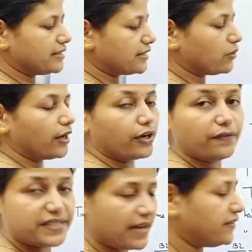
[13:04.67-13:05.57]
is the square
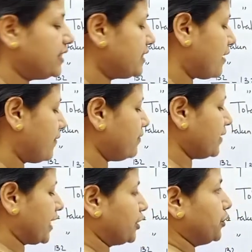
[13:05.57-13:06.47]
of 77. We
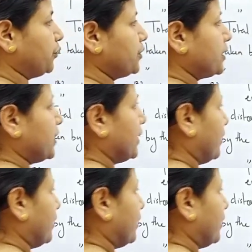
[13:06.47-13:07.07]
can use